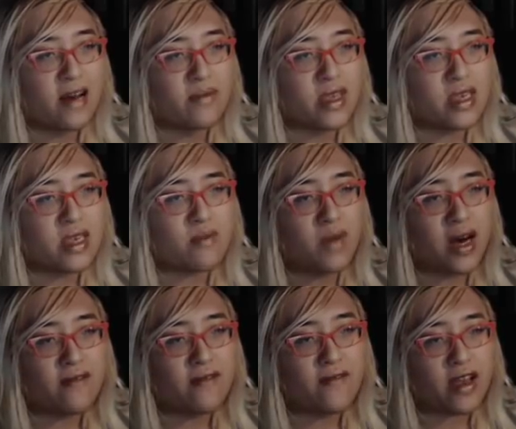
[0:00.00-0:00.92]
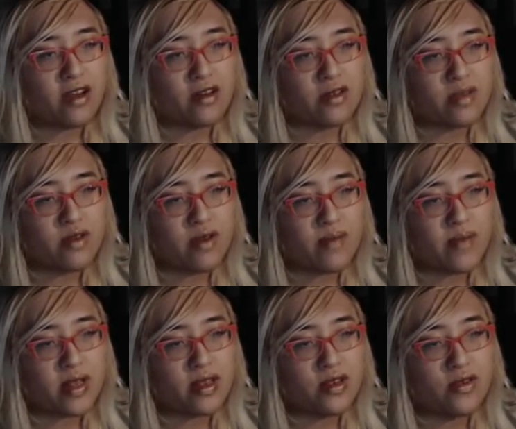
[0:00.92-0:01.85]
These modify your ultimate
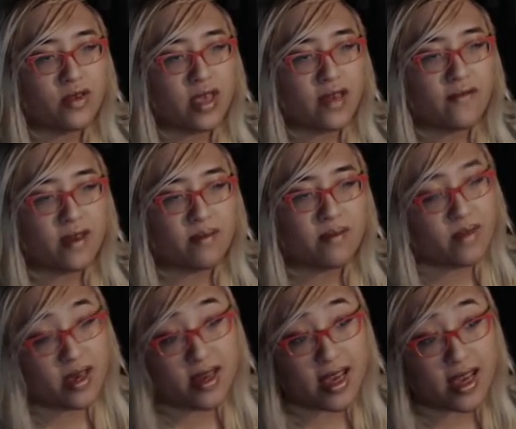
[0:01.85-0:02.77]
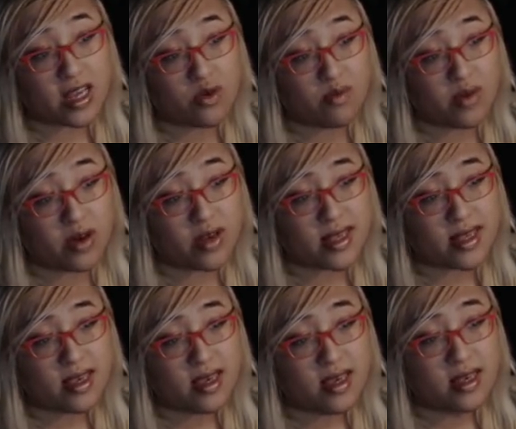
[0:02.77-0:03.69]
weapon to give them an extra bonus.
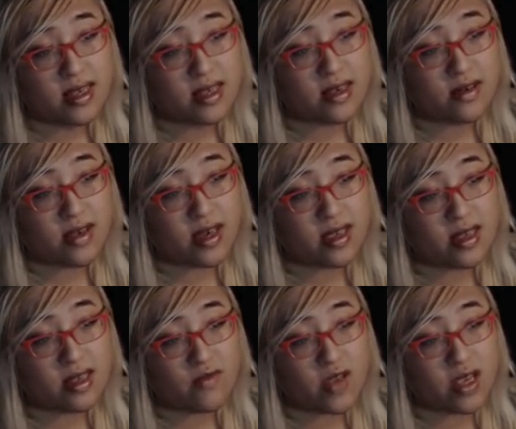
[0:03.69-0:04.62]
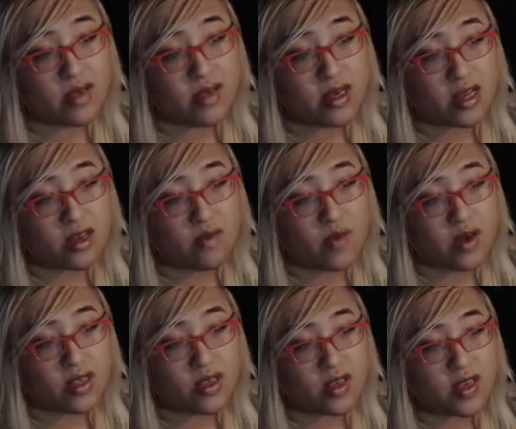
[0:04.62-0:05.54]
So like this one gives an extra
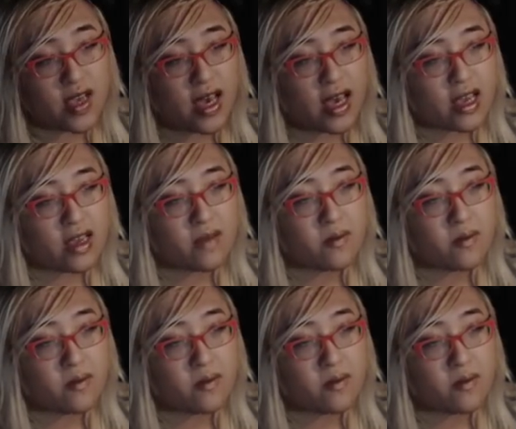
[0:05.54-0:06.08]
bonus to attack.